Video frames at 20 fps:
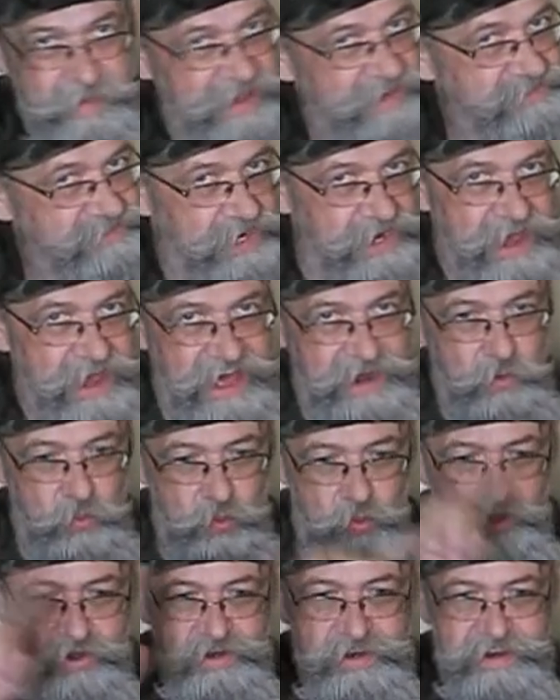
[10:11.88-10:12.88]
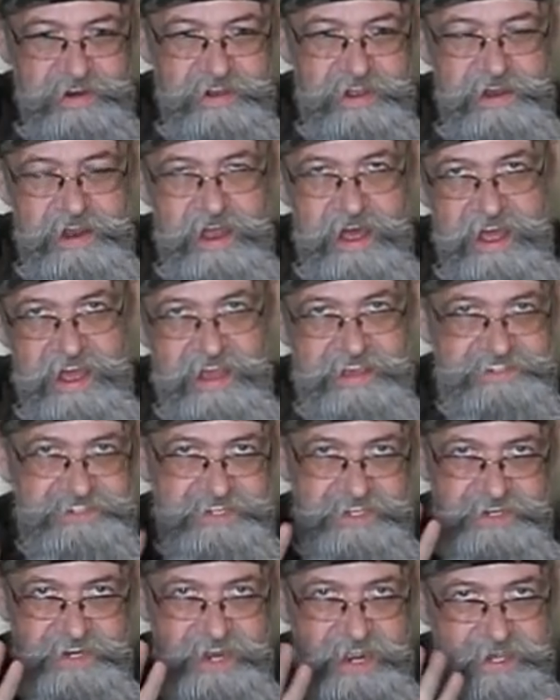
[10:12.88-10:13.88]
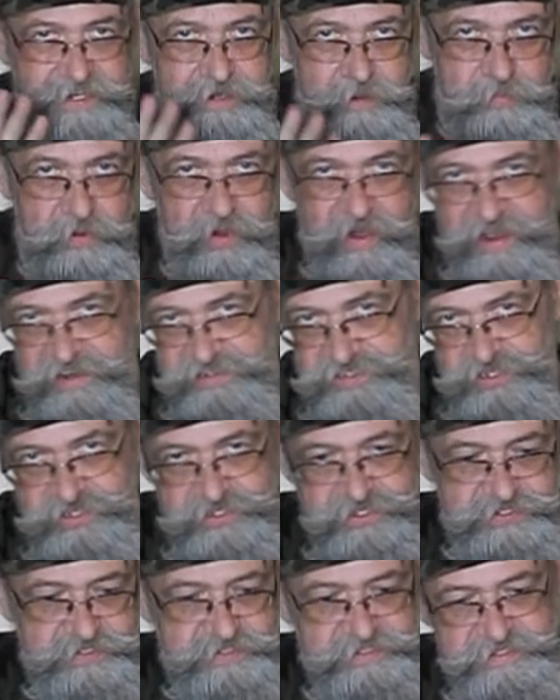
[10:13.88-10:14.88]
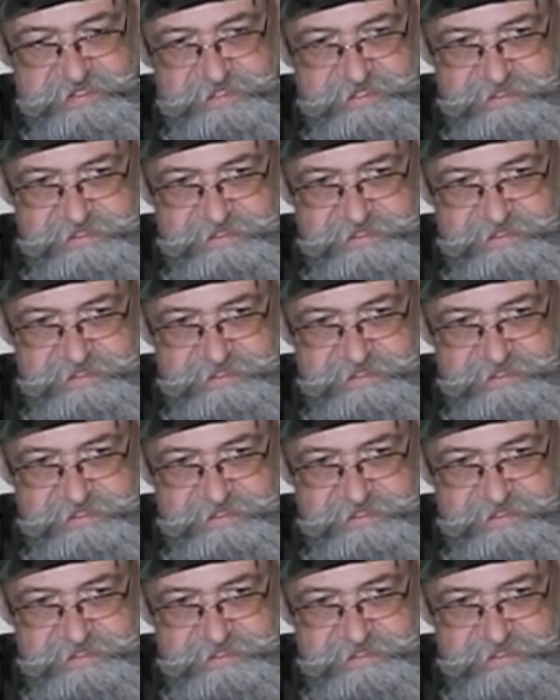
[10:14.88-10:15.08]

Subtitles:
makes a lot of wooden clocks and decoupages,